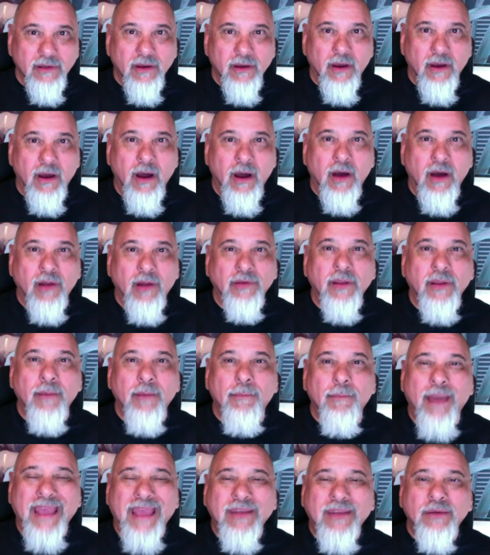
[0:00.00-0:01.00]
on
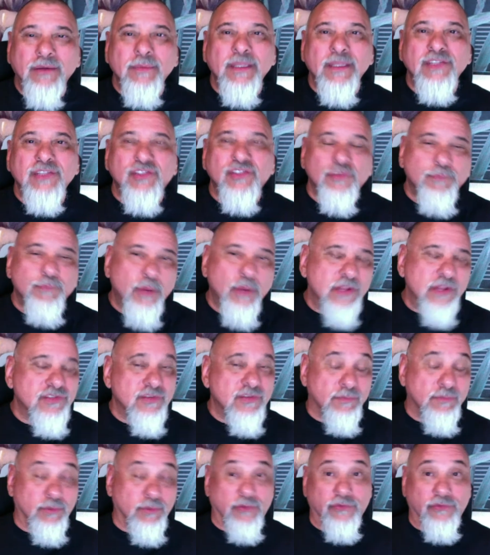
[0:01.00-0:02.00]
Biderman's
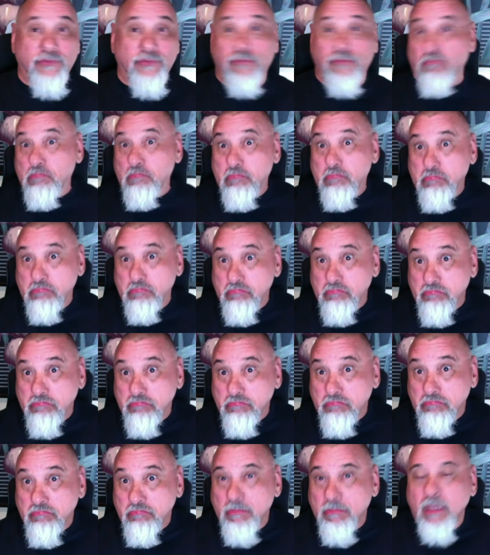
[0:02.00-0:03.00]
principles.
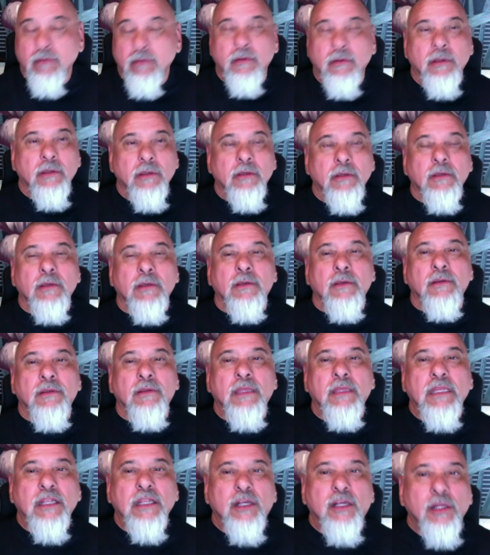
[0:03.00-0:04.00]

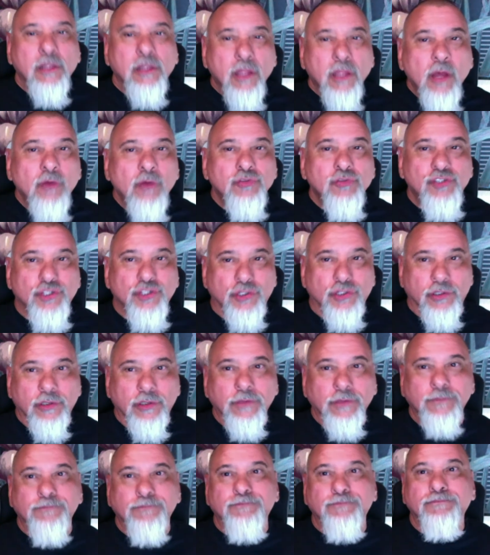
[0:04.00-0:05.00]
The
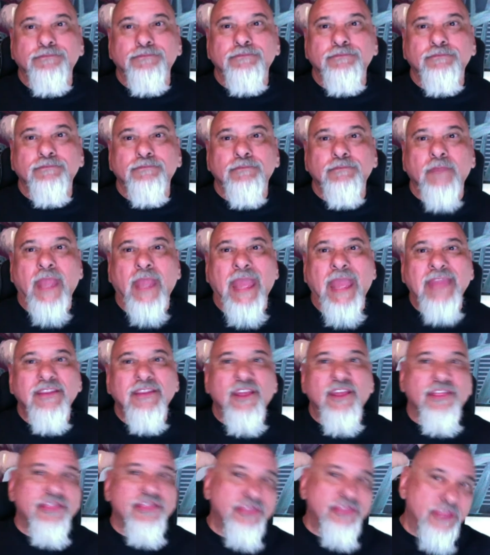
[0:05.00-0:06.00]
enclosure and
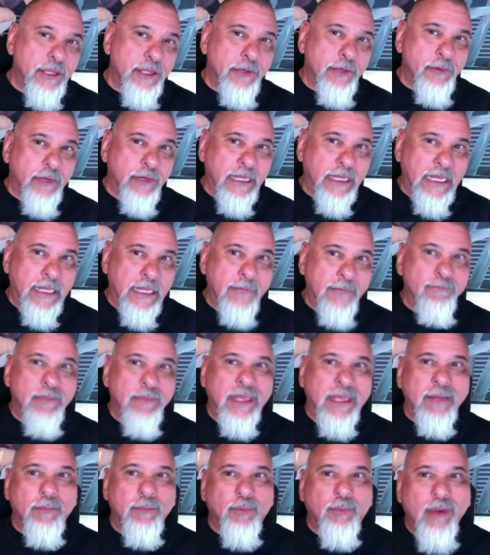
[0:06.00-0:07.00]
the theory
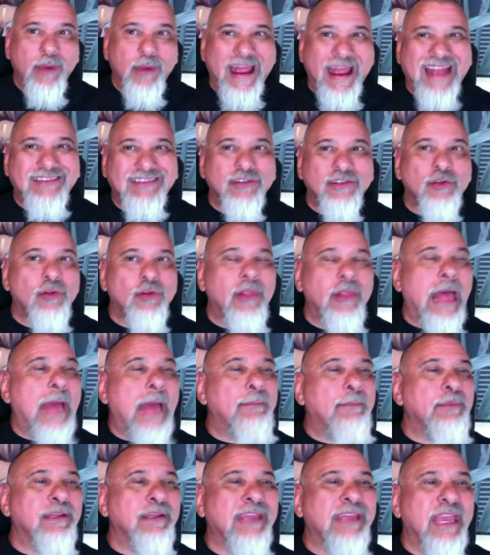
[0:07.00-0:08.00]
and practical
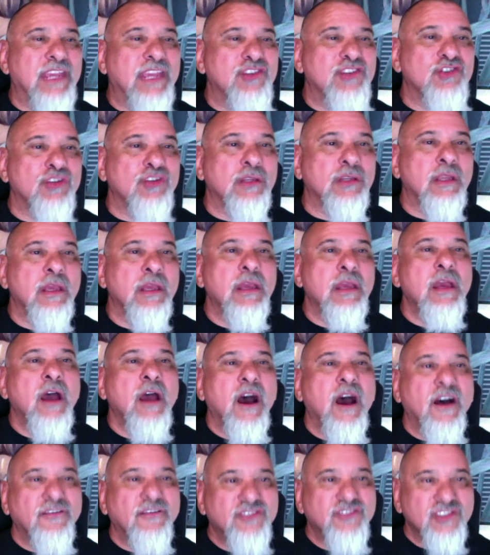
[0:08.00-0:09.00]
application
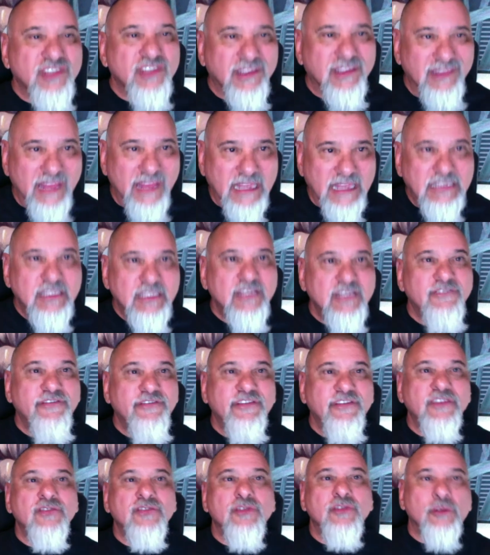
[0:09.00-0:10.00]
of selected
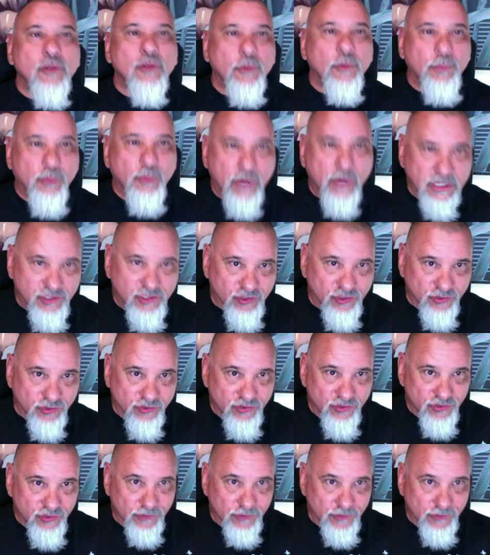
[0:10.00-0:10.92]
physical pressures.